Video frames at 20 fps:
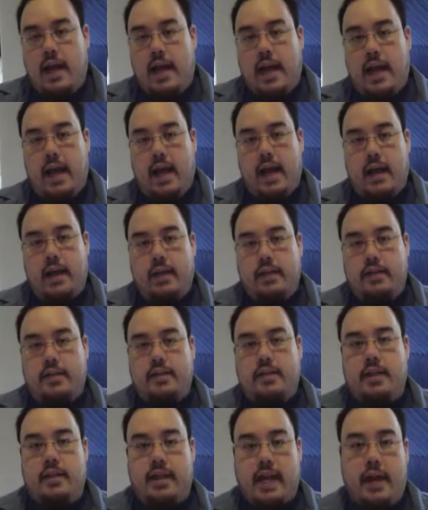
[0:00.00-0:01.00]

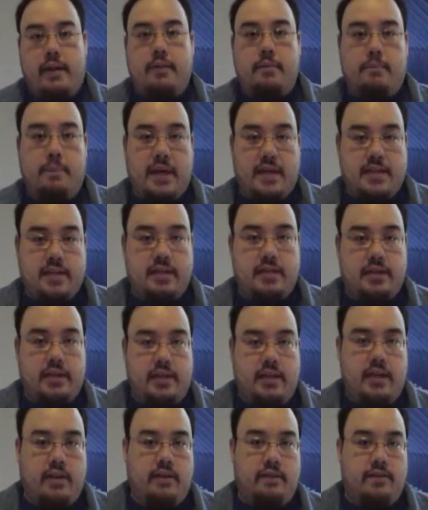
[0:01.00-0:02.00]
And that basically
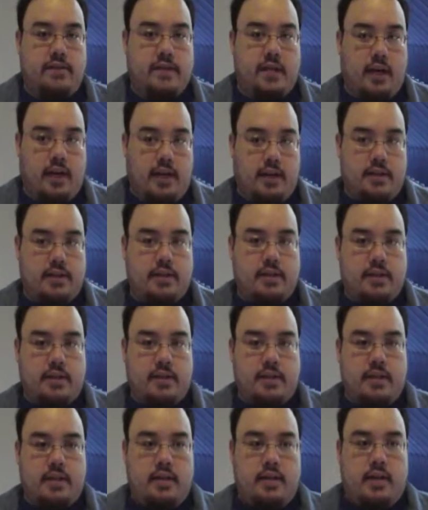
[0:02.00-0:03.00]
gives
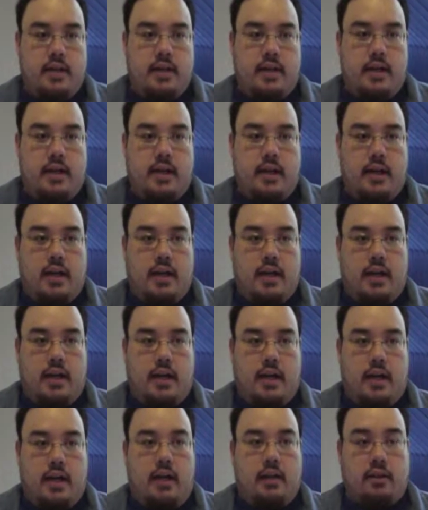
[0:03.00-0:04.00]
us
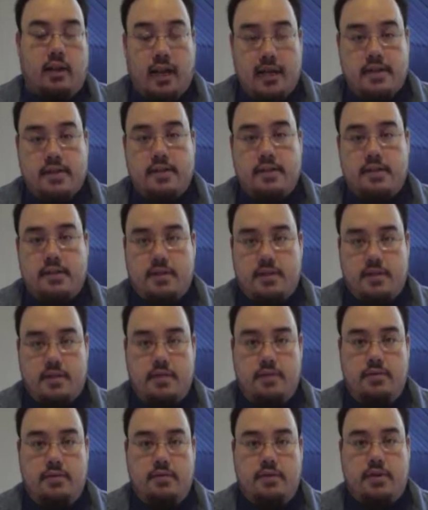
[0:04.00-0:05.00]
a license to
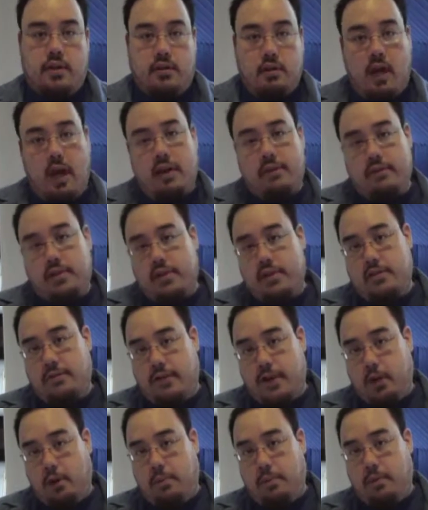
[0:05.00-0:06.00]
use a lot of the
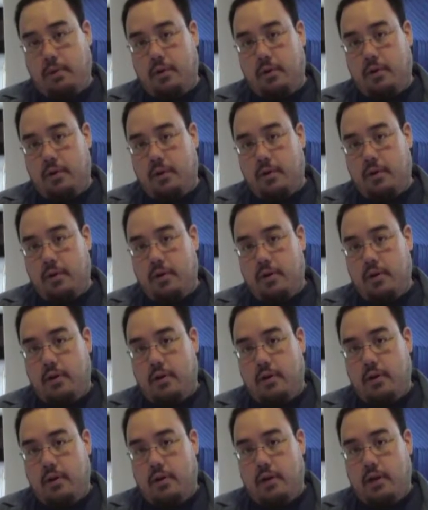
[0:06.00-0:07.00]
developer
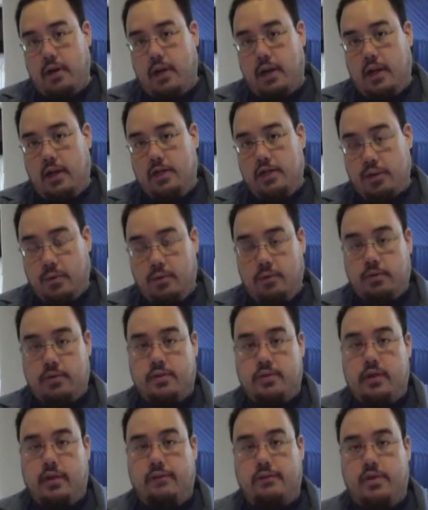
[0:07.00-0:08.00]

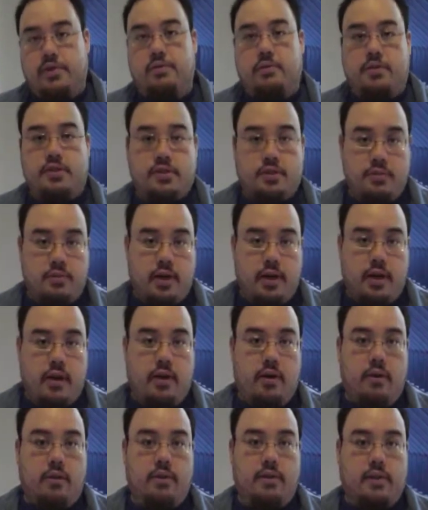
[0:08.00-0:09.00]
tools like Visual
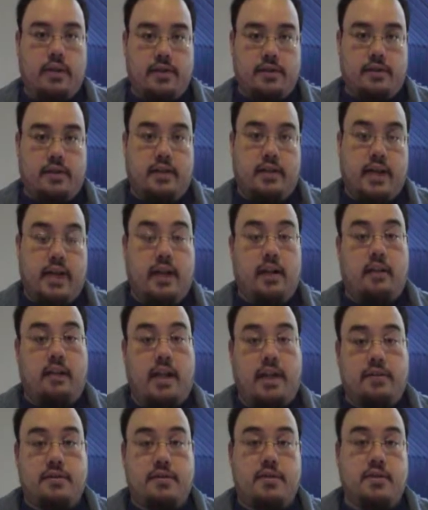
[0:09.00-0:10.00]
Studio and things like that, and
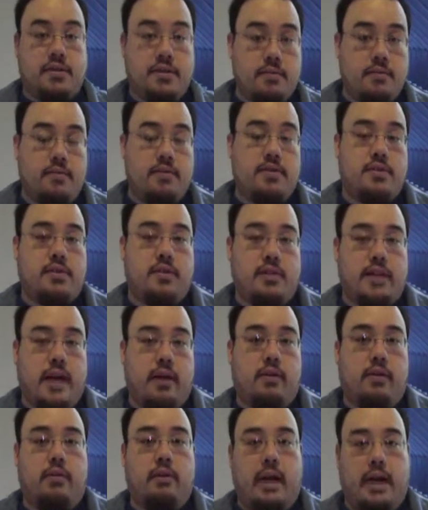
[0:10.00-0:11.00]
allows the students to
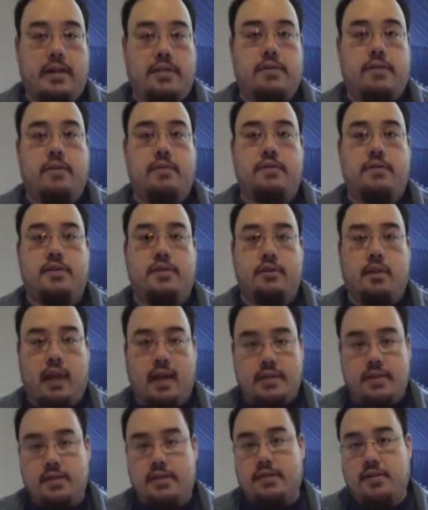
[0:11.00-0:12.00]
download ISOs and
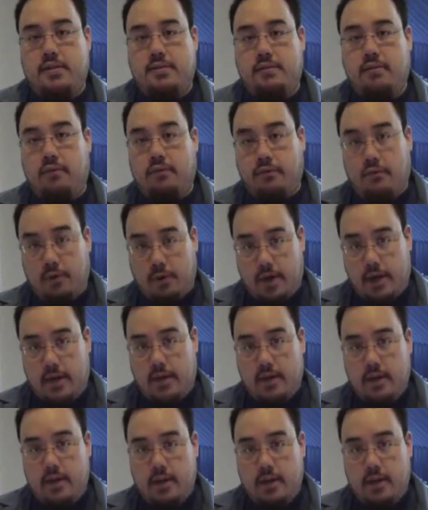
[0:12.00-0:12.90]
licenses for free.